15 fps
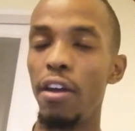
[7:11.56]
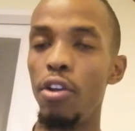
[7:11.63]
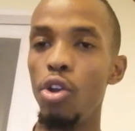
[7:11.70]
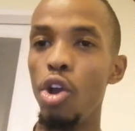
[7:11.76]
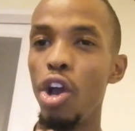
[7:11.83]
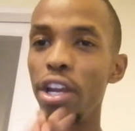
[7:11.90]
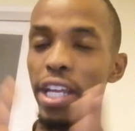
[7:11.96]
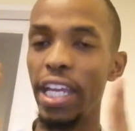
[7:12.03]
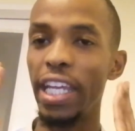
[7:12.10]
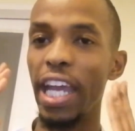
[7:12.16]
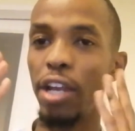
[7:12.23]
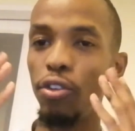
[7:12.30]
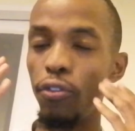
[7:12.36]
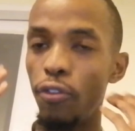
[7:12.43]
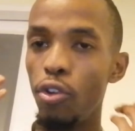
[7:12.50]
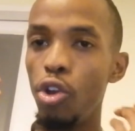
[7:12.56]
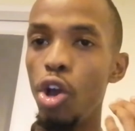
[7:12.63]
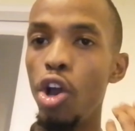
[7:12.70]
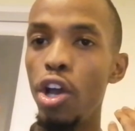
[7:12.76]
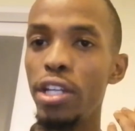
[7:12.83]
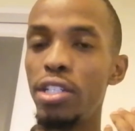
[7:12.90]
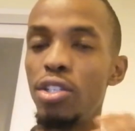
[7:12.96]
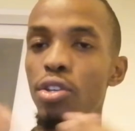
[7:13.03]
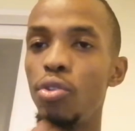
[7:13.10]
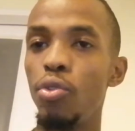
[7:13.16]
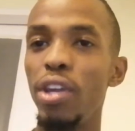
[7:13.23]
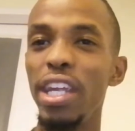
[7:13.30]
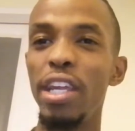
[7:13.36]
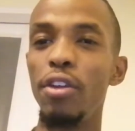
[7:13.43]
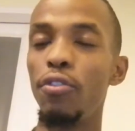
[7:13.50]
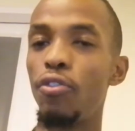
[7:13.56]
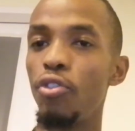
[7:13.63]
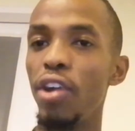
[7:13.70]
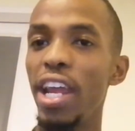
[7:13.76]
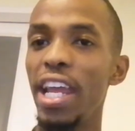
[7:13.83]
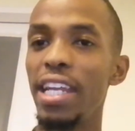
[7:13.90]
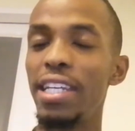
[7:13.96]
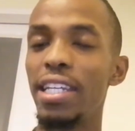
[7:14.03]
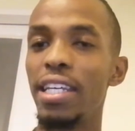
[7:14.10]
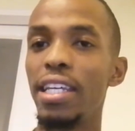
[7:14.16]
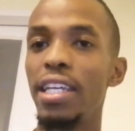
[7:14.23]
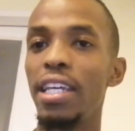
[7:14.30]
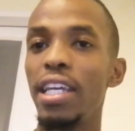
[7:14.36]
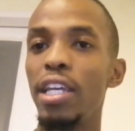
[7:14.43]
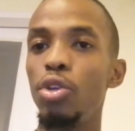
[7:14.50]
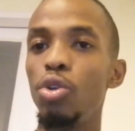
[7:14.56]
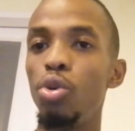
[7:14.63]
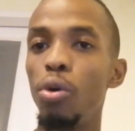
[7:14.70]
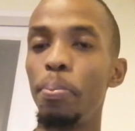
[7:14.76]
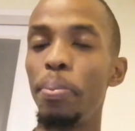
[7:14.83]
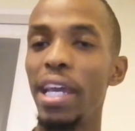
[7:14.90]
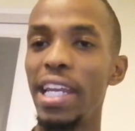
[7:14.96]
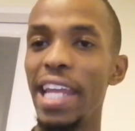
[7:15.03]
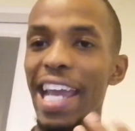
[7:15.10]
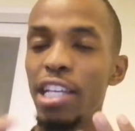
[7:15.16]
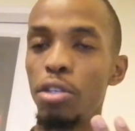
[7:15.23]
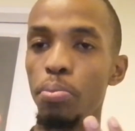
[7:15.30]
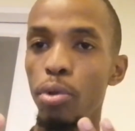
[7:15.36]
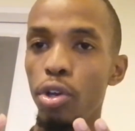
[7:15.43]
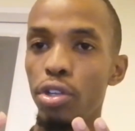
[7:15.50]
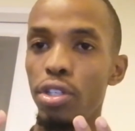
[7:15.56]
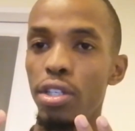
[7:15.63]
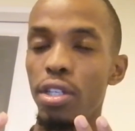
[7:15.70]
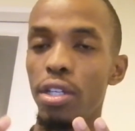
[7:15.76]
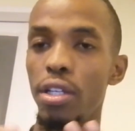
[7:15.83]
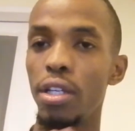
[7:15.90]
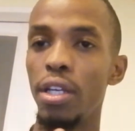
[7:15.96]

learning and you've learned, you've read, you'll be an expert,